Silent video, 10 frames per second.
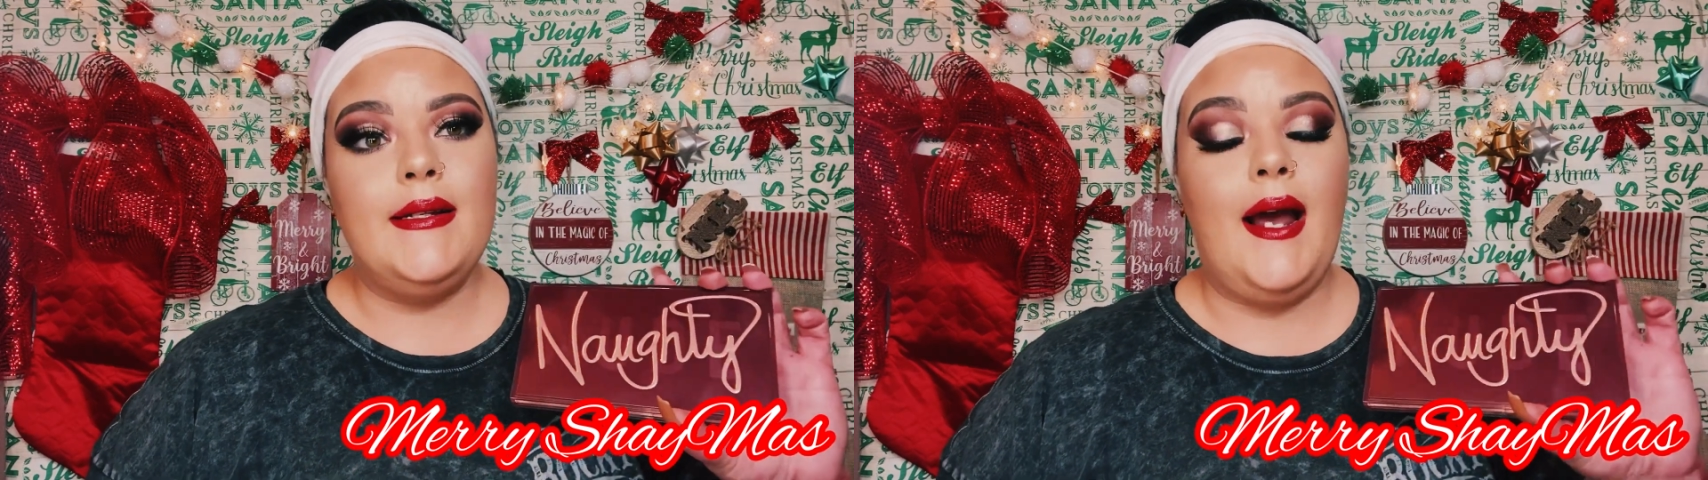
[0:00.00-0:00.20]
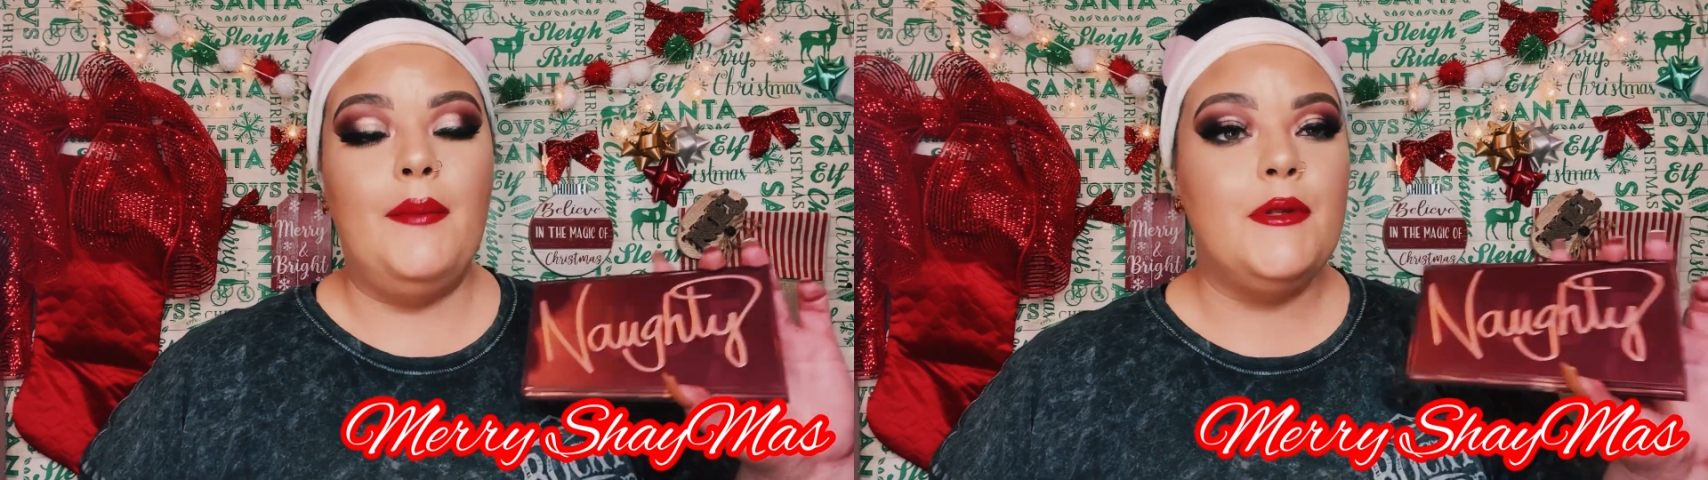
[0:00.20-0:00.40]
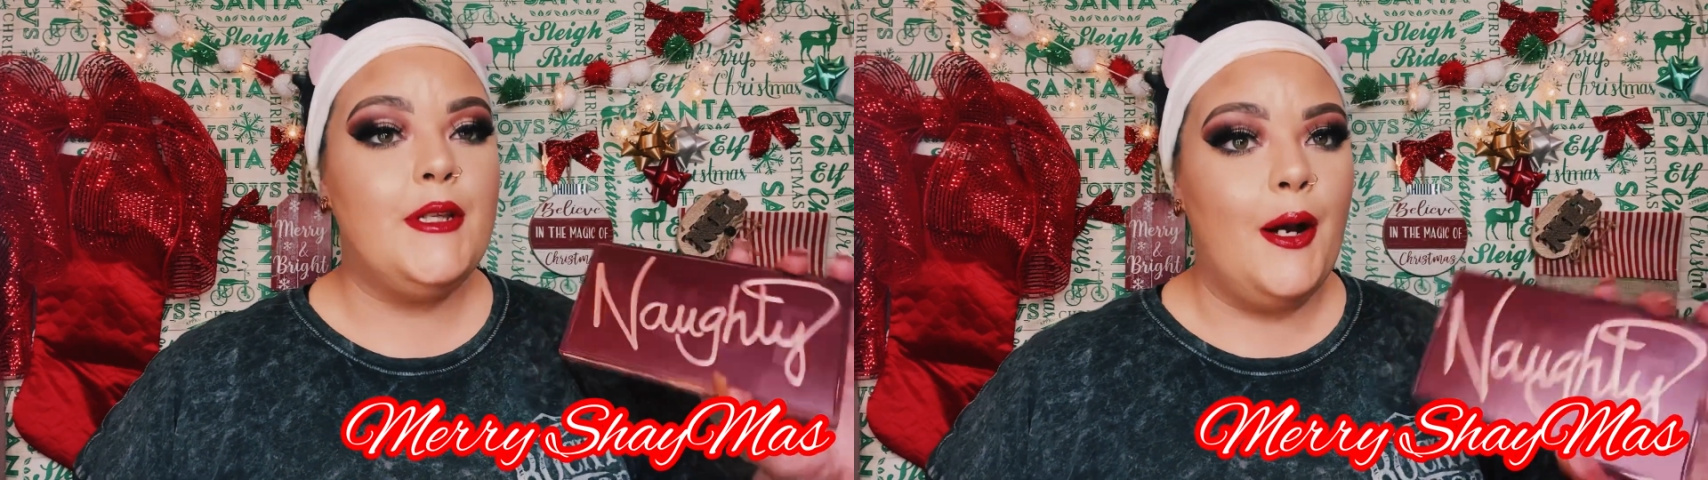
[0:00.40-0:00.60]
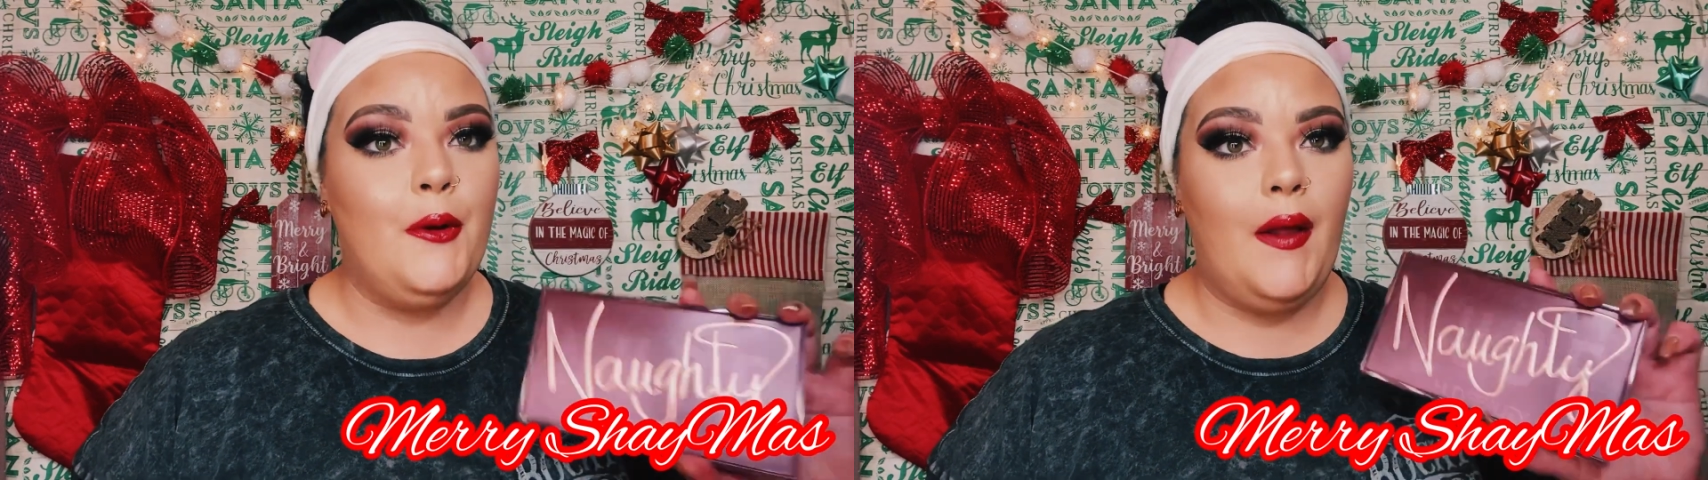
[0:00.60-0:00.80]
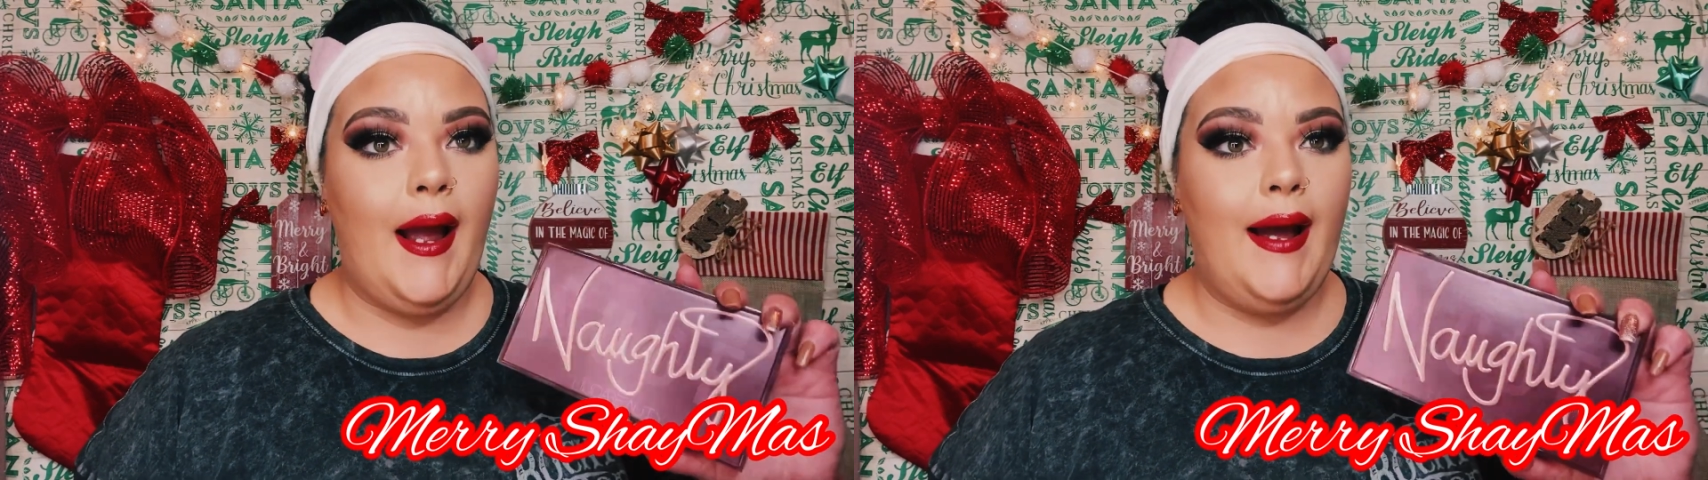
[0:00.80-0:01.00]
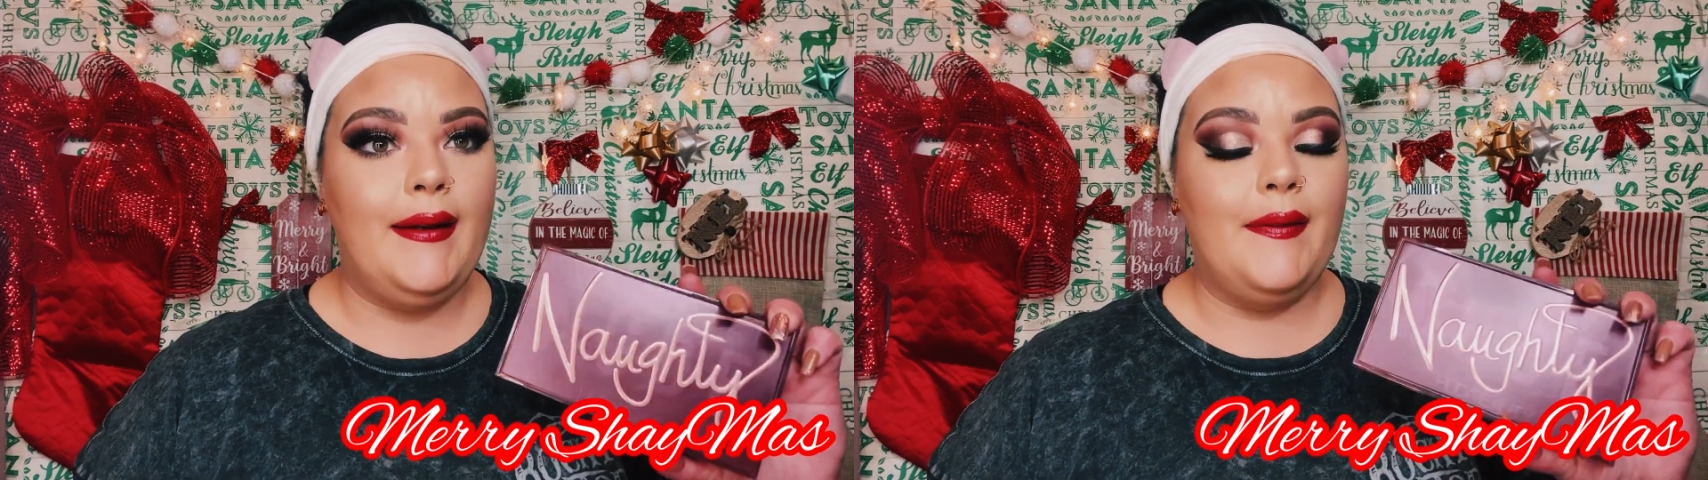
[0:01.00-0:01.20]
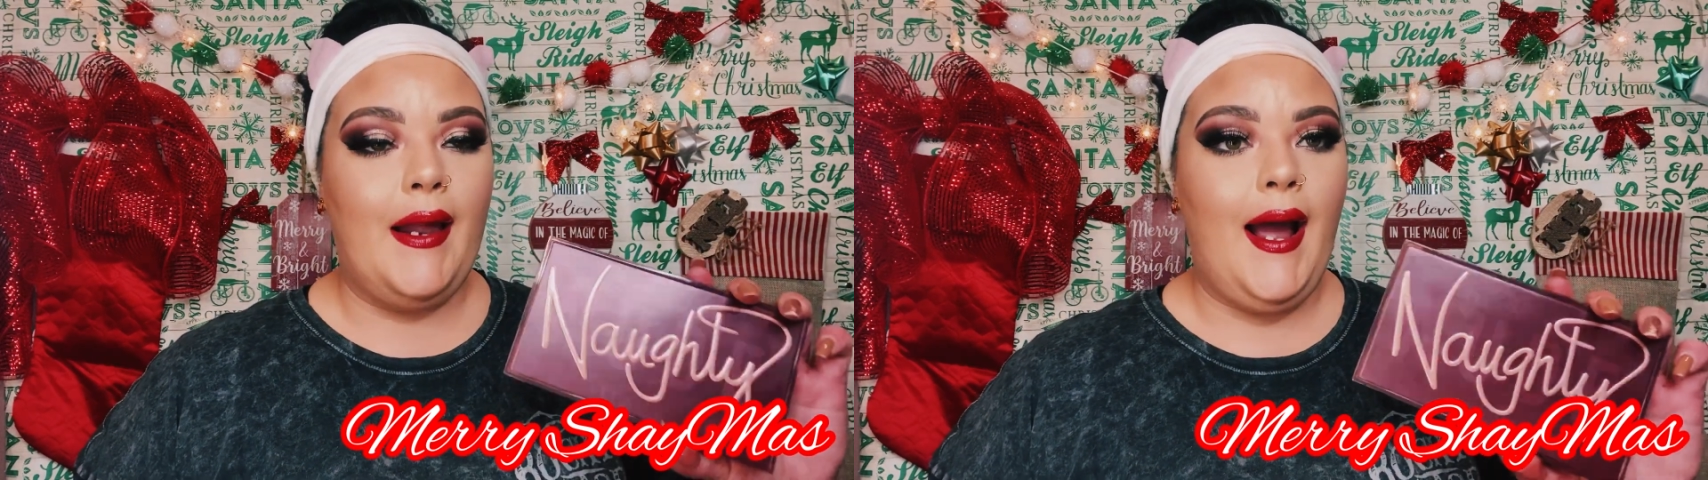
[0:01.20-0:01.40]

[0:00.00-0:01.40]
I'm so glad that I